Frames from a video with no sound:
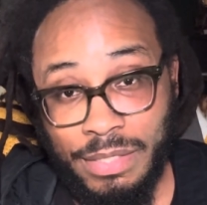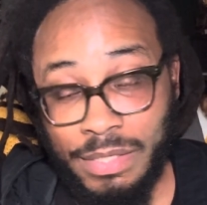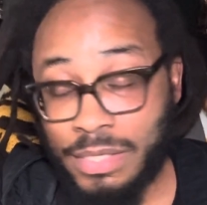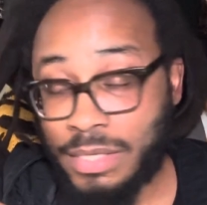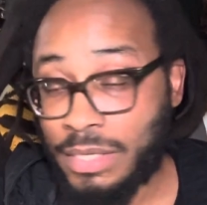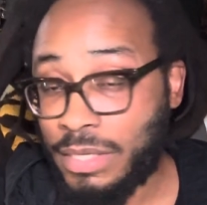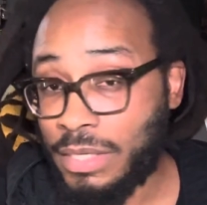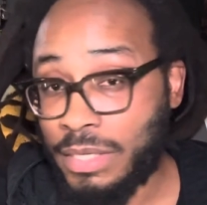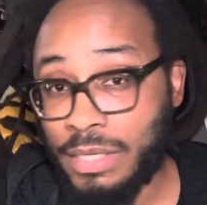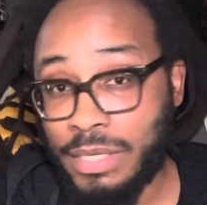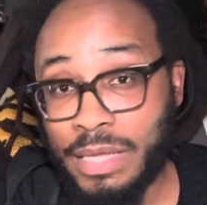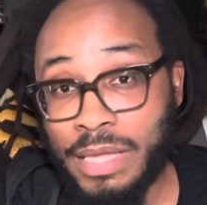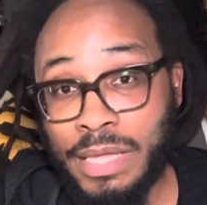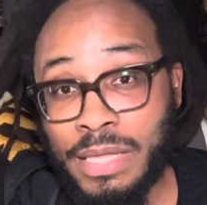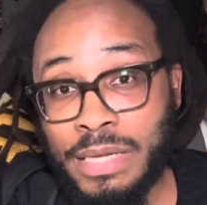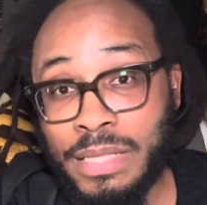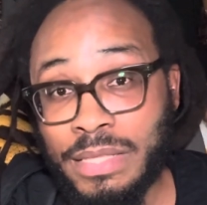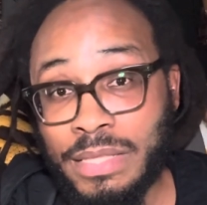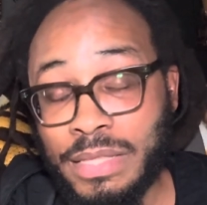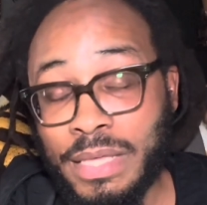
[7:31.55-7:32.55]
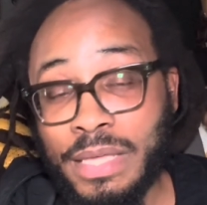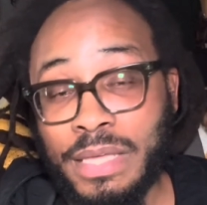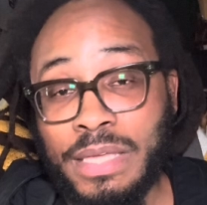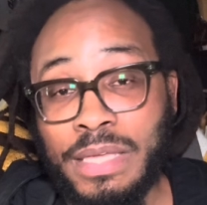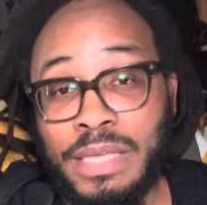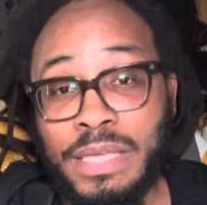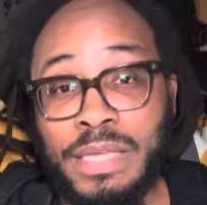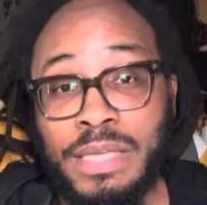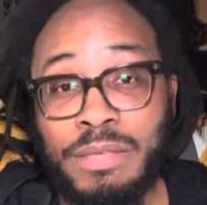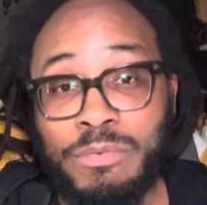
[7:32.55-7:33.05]
Ki, anything
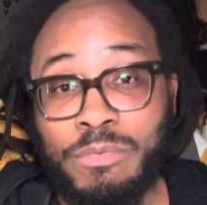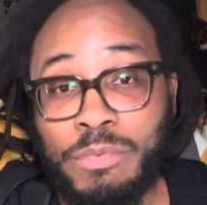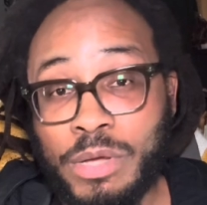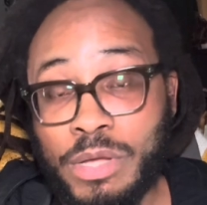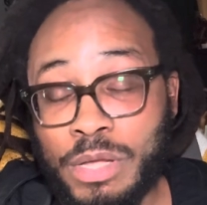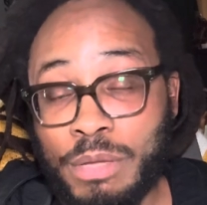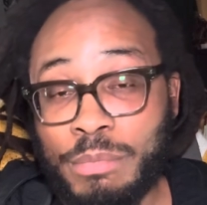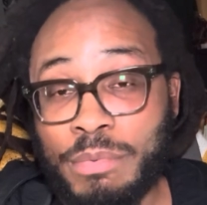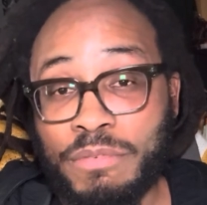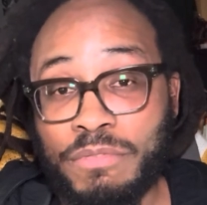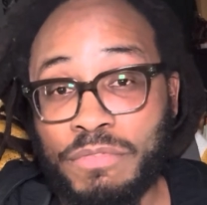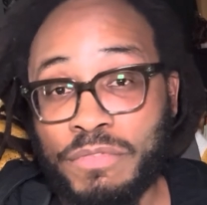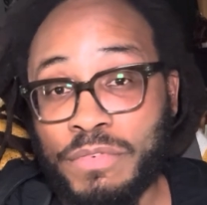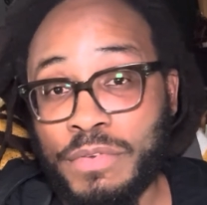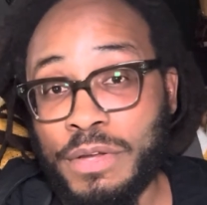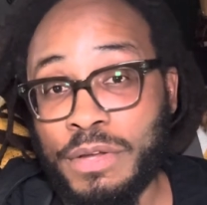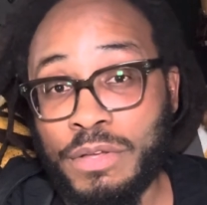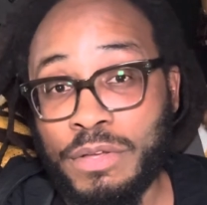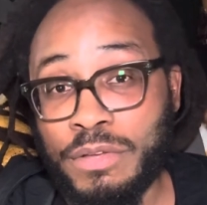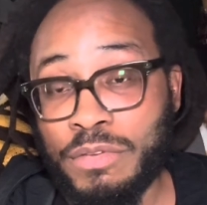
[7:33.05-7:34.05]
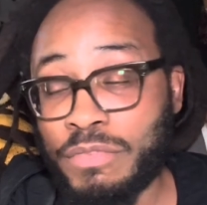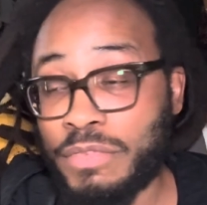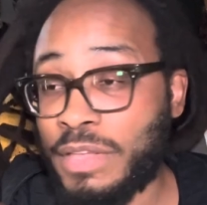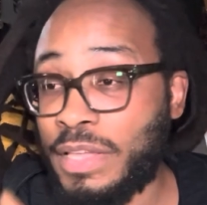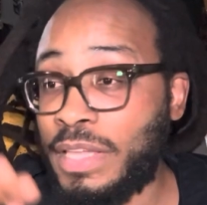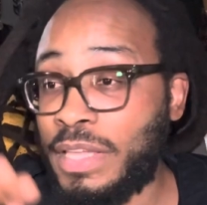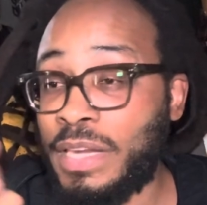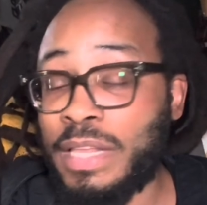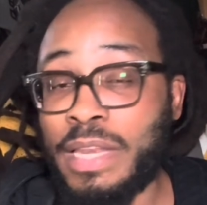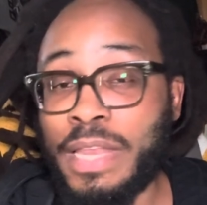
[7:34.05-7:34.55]
ki will come in front of
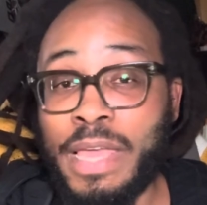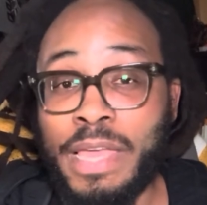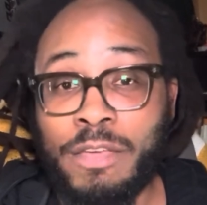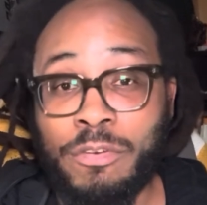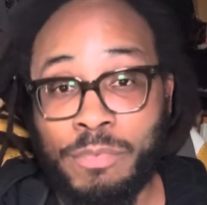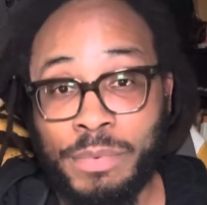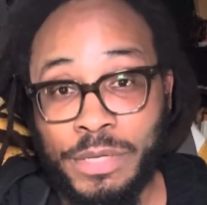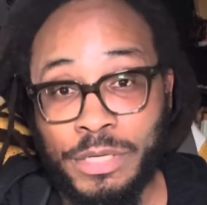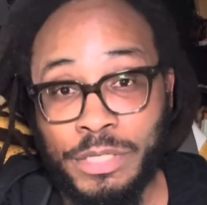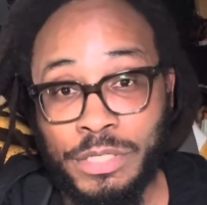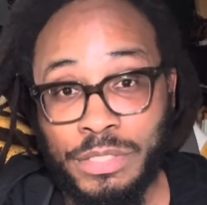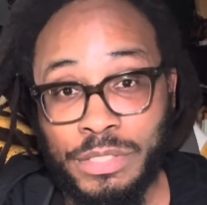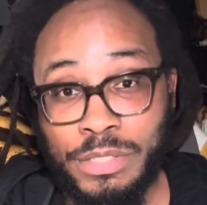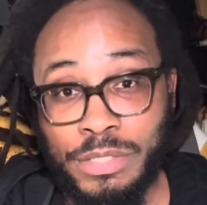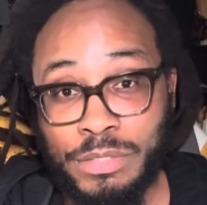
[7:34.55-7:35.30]
any language